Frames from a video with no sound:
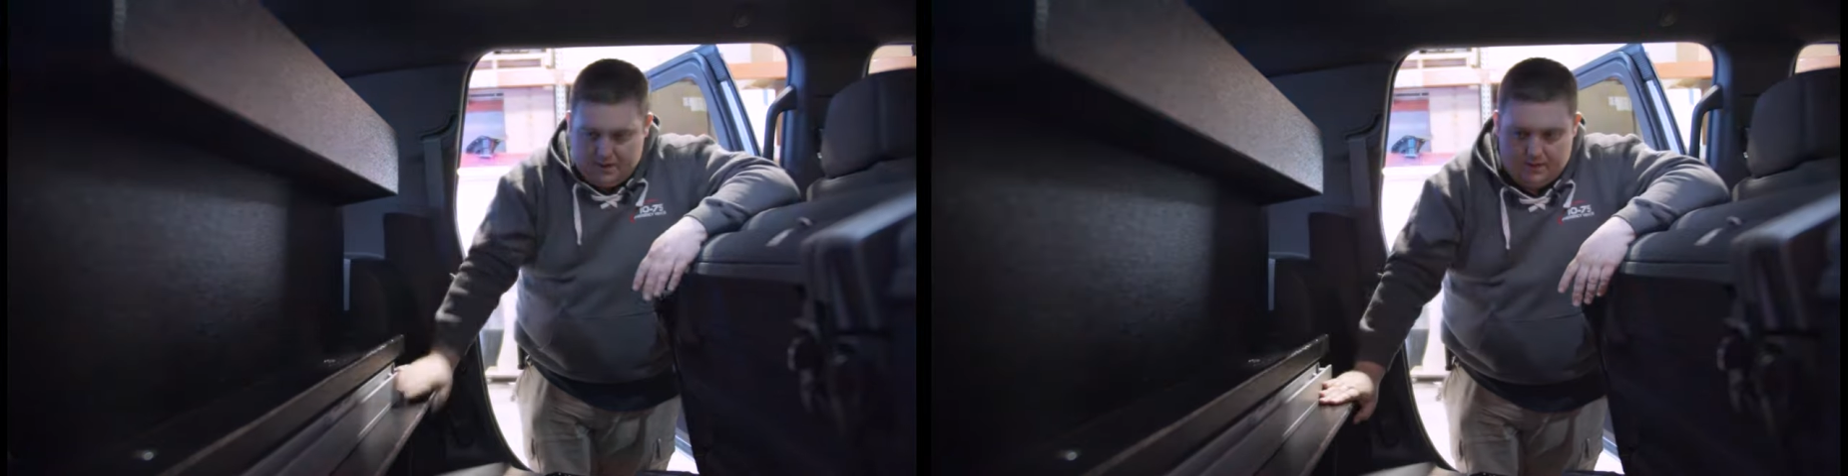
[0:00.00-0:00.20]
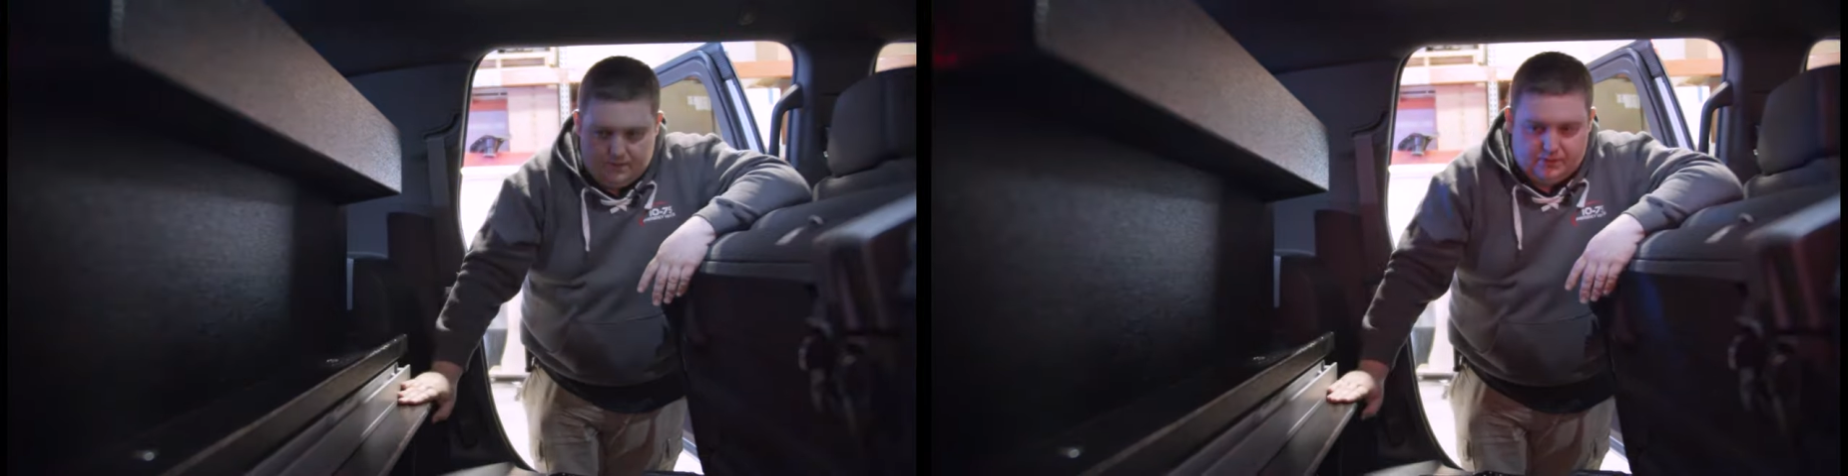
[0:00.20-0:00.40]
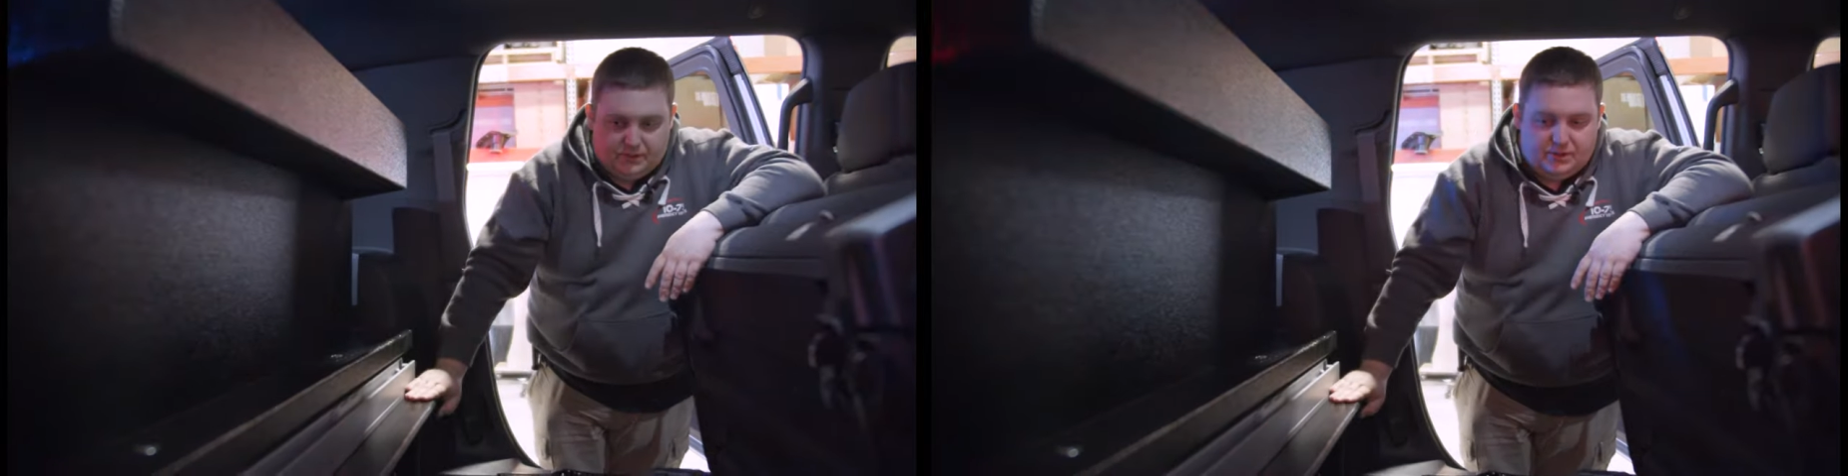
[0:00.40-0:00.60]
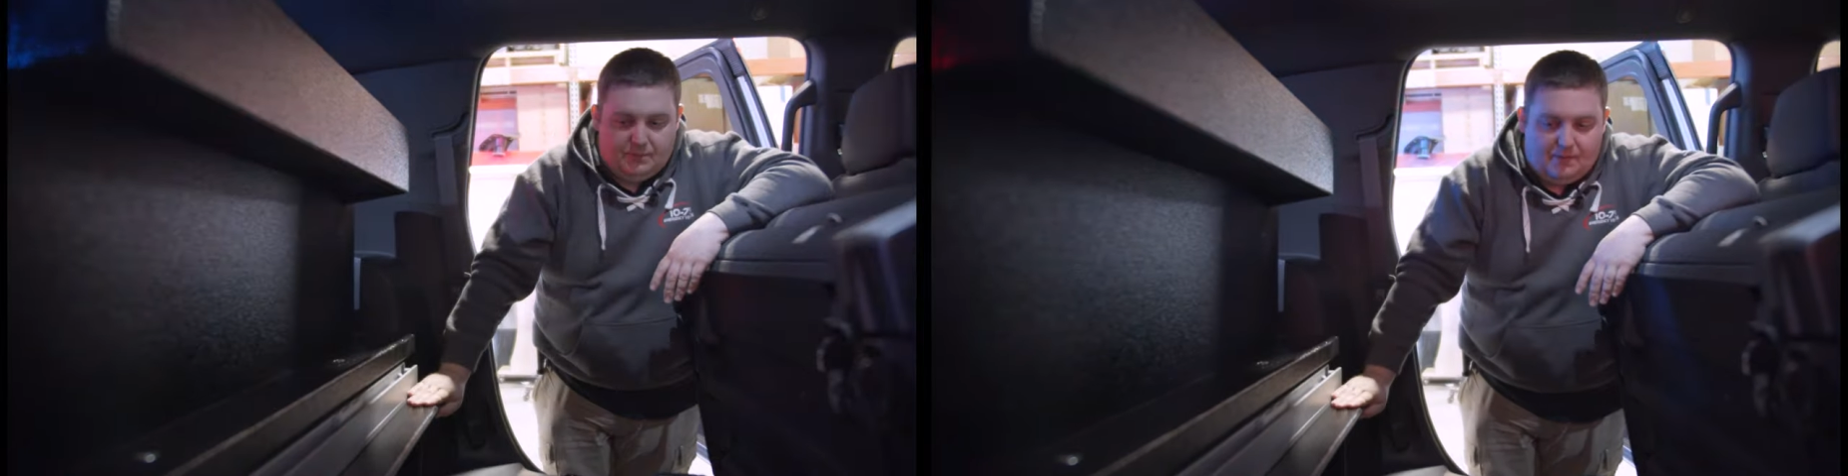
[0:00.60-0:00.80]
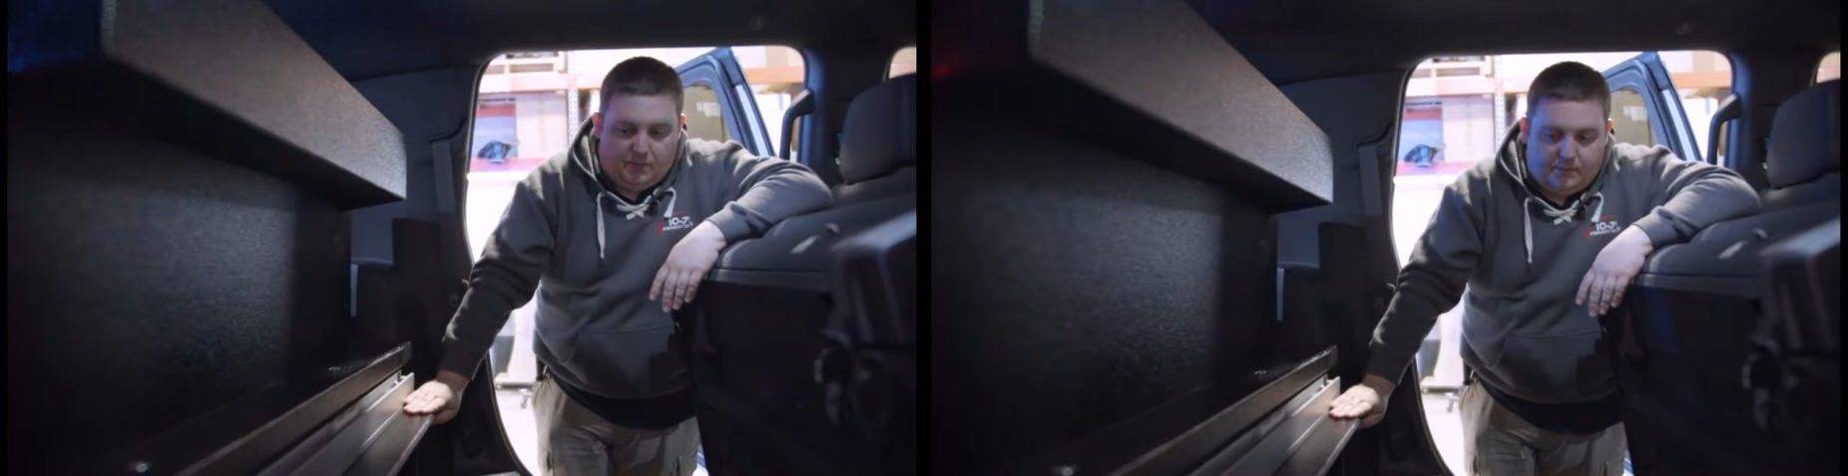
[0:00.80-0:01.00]
And then you can see
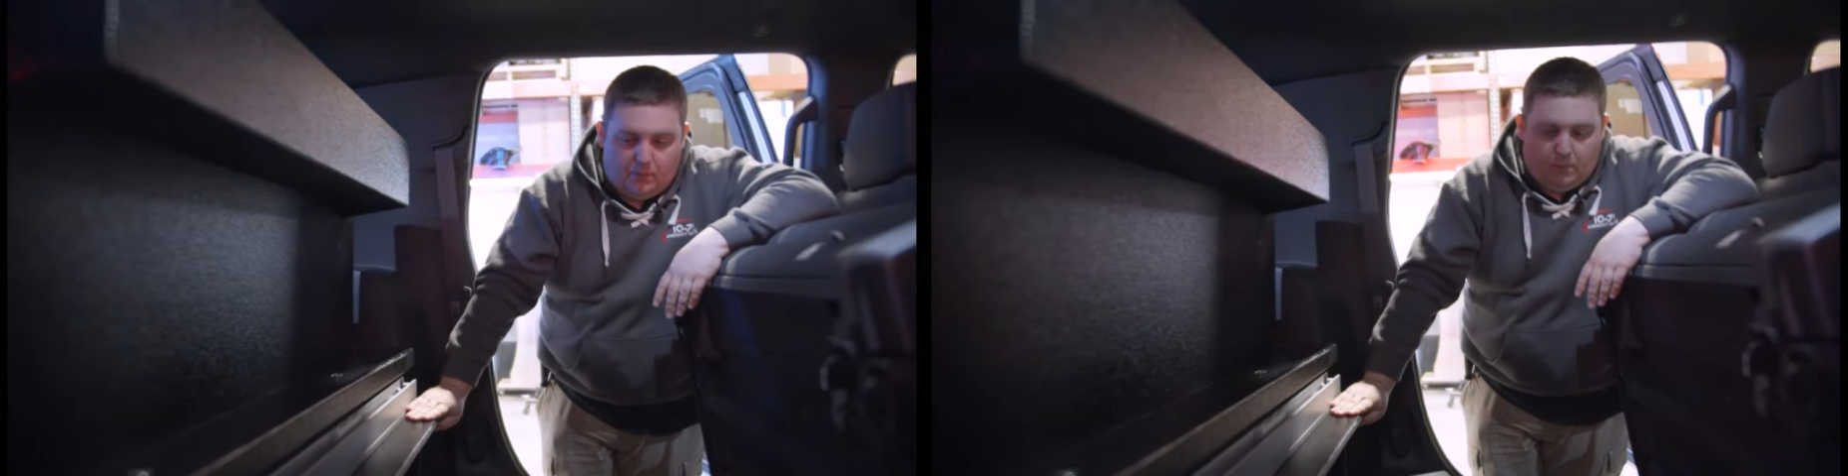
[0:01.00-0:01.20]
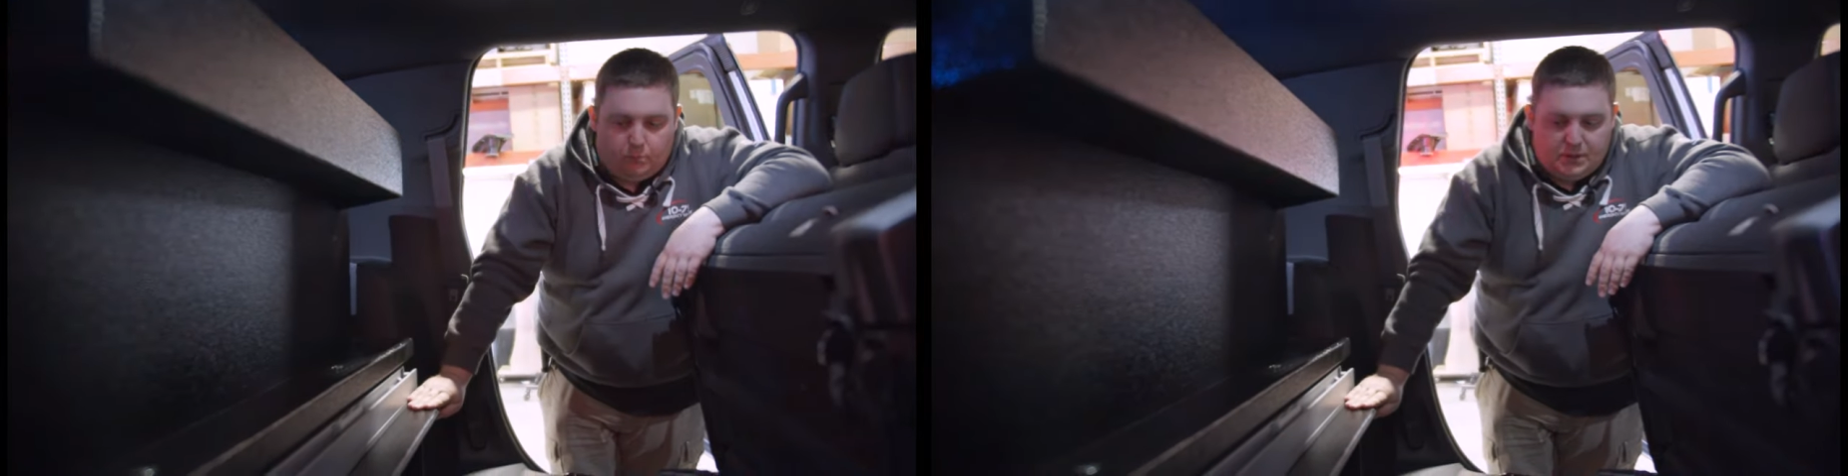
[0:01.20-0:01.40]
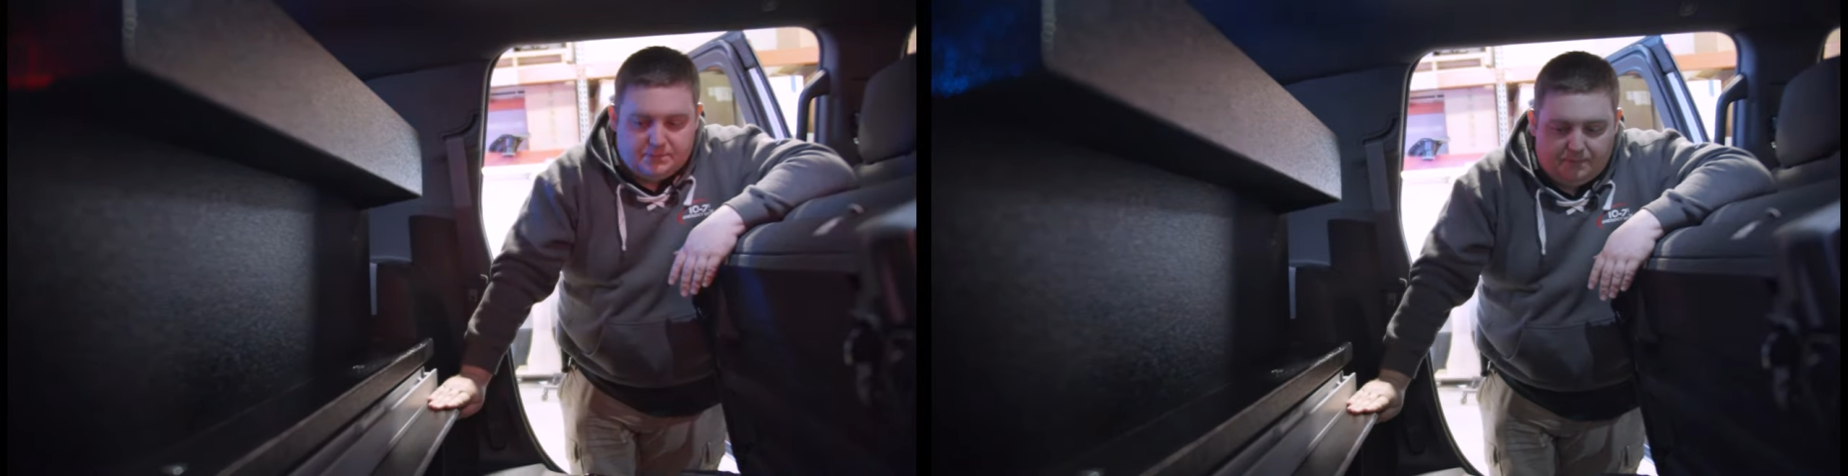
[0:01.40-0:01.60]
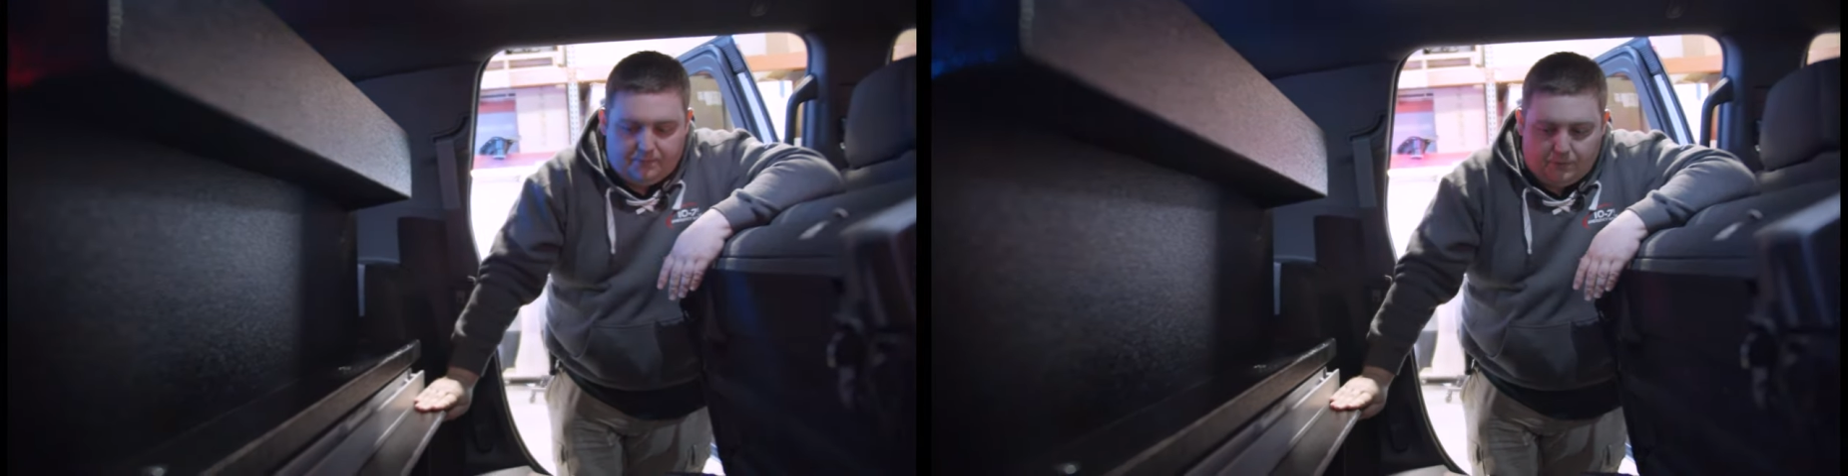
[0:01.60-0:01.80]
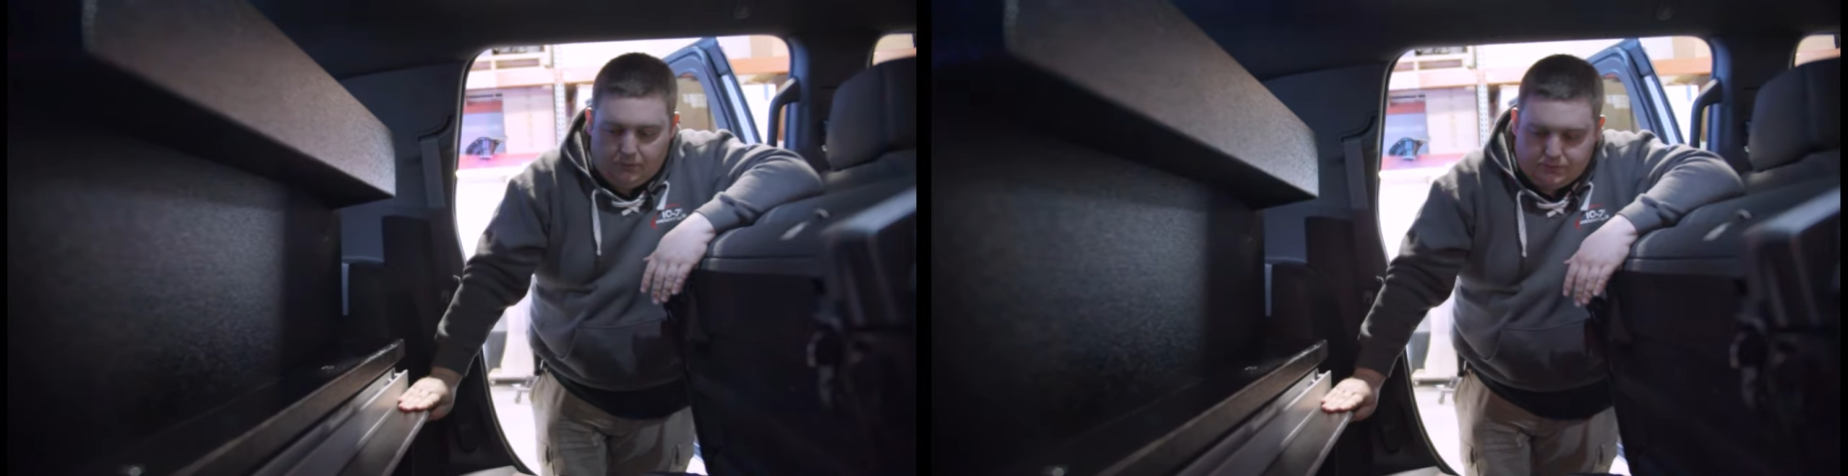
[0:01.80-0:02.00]
we have one of our replacement
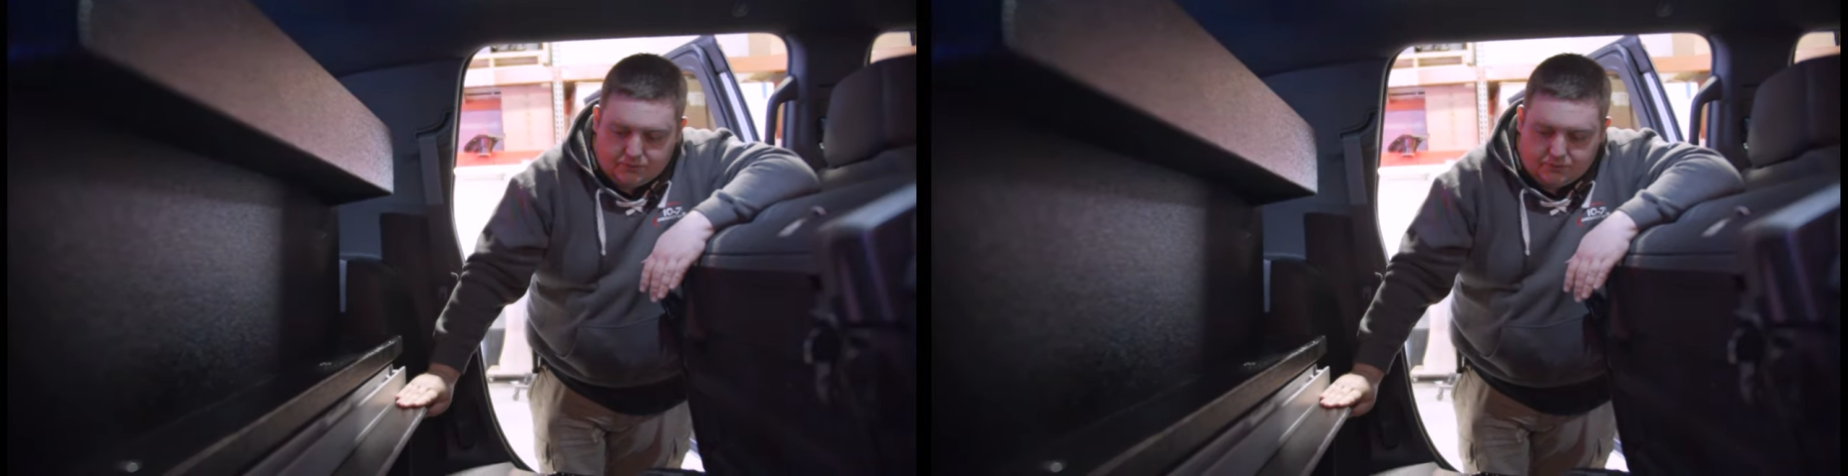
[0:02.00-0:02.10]
floors